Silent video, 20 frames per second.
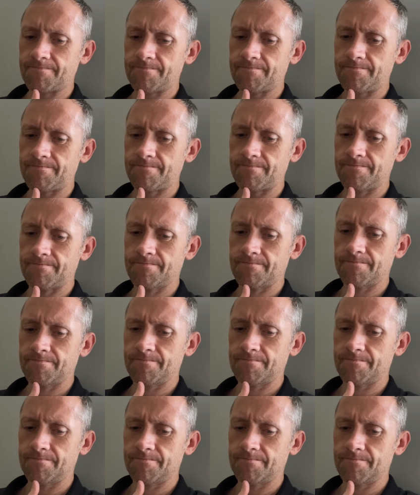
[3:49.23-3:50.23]
Well, you
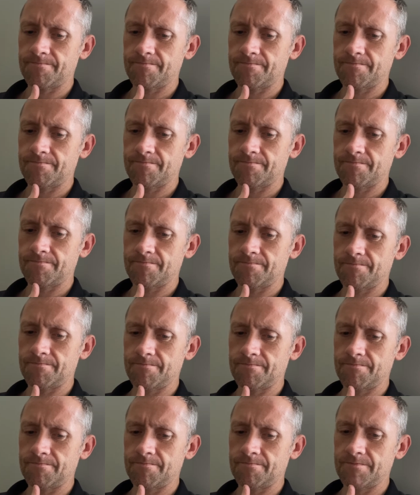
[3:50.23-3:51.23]
going to leave?
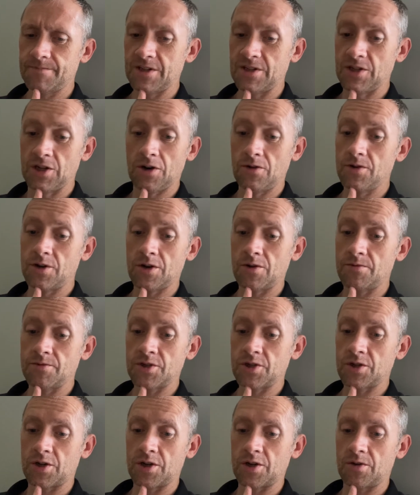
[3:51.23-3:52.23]
No, no, I'm
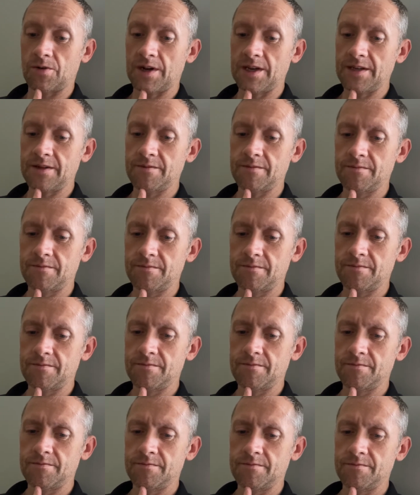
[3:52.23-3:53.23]
just going to go in.
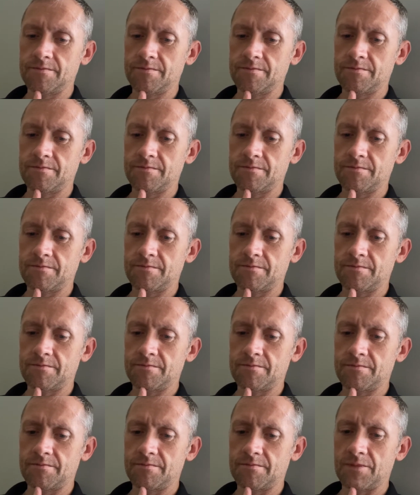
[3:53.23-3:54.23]
Well, he's probably
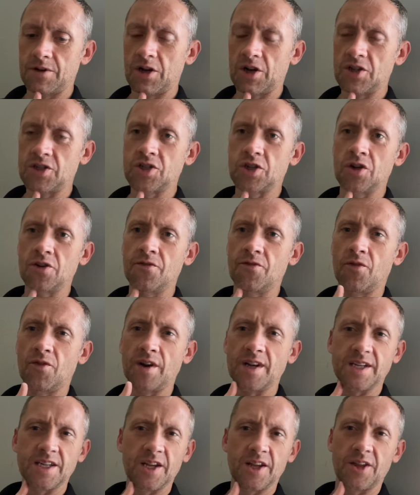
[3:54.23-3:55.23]
going to leave. There's two
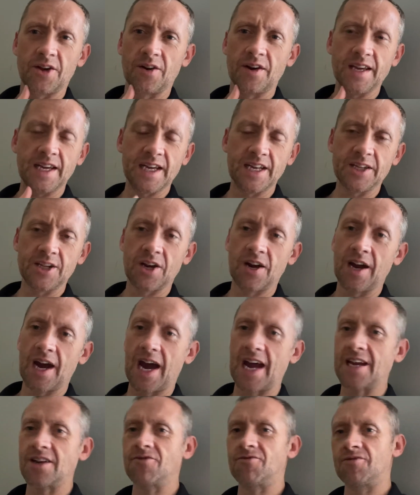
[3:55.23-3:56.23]
40s and 38 there.
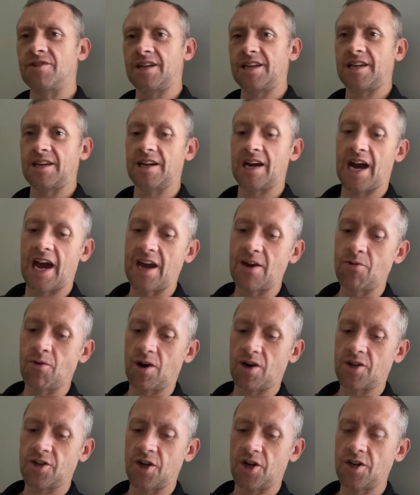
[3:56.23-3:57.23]
I really, I
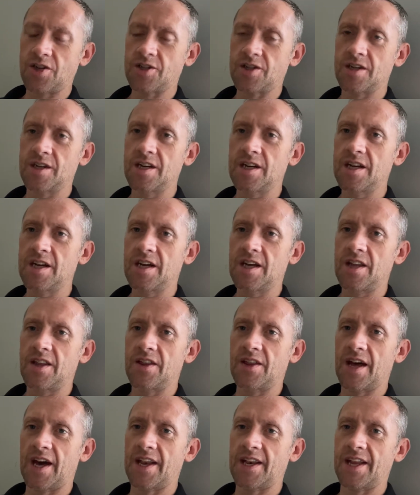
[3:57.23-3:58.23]
worked out
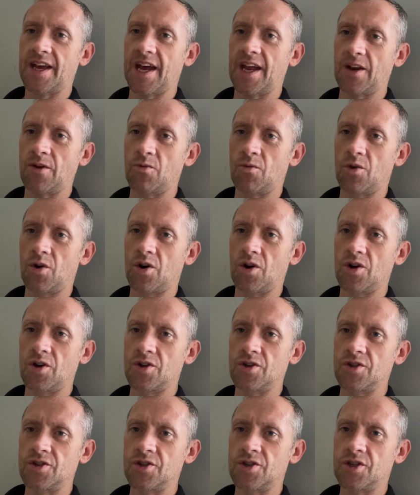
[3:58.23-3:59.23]
that it
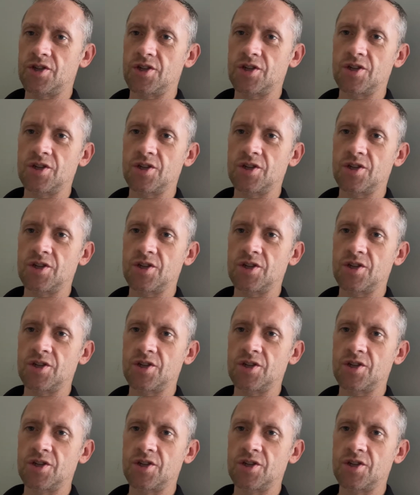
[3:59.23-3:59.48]
was